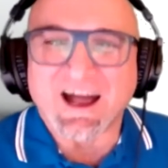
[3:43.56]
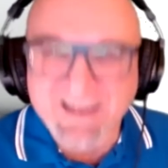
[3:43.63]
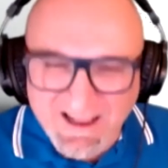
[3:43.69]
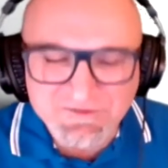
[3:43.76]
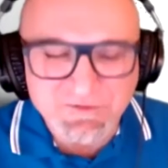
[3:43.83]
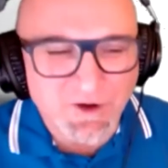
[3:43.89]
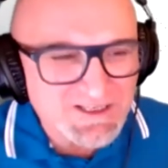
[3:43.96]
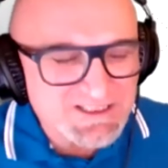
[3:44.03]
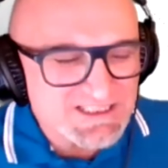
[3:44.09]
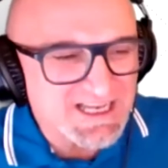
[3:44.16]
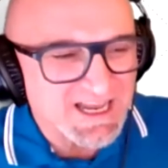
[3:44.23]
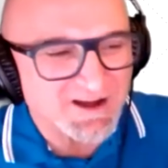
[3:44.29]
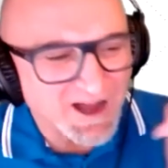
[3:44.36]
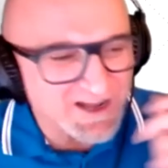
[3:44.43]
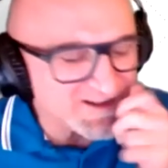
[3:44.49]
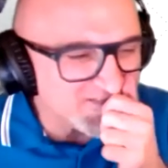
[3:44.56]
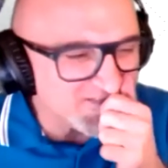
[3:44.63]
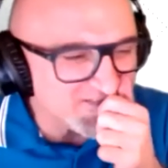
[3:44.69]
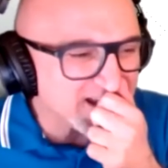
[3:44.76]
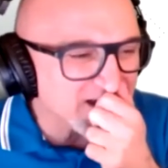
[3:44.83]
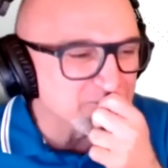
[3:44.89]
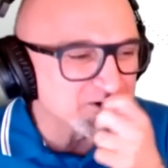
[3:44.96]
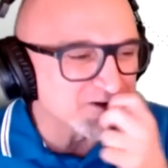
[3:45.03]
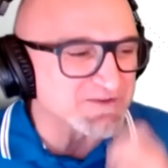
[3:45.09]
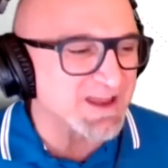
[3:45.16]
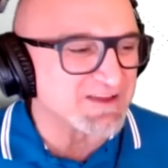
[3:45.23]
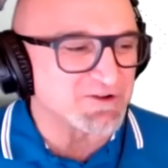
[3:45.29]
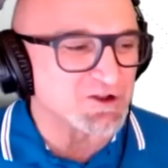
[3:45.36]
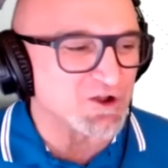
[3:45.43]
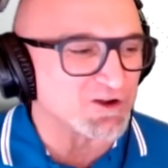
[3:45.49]
Twice now. I don't think I would have
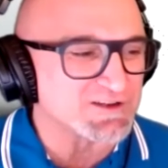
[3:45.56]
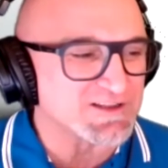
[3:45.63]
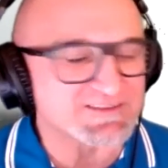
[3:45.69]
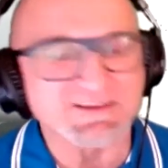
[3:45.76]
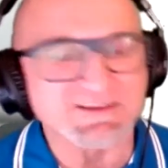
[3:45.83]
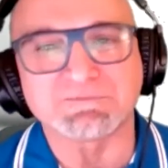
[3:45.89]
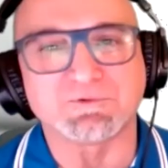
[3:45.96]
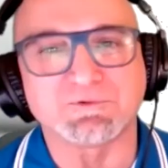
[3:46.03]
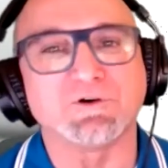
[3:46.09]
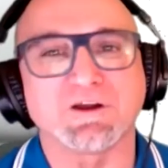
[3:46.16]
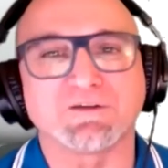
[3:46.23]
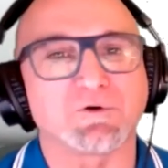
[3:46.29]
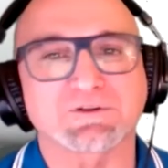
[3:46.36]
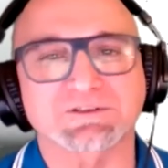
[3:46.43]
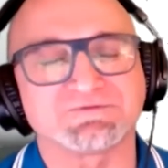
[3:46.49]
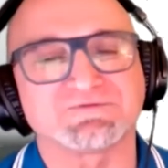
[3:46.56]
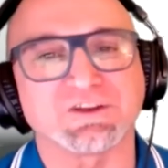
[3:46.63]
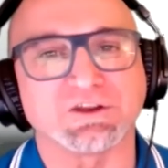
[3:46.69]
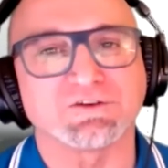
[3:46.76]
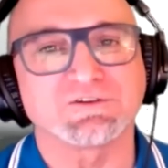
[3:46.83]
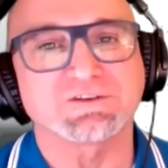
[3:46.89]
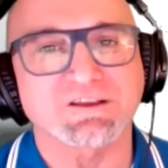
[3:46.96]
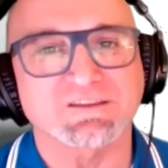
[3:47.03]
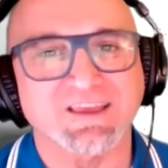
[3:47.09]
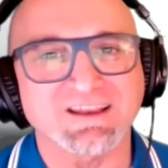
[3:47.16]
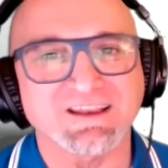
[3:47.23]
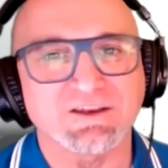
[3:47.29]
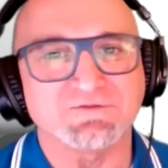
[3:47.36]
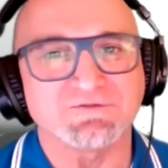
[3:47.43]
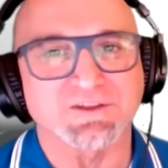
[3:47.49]
ever gone to Singapore if it wasn't for you. So
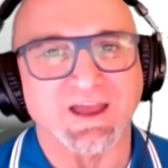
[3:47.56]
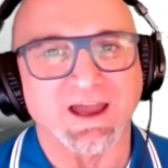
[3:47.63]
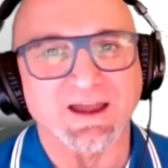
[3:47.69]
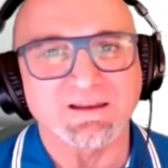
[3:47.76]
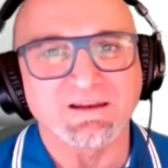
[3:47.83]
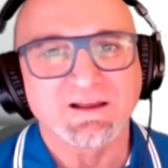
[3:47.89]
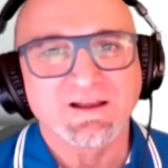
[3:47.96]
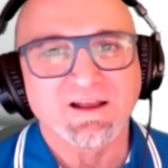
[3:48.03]
thank you for that.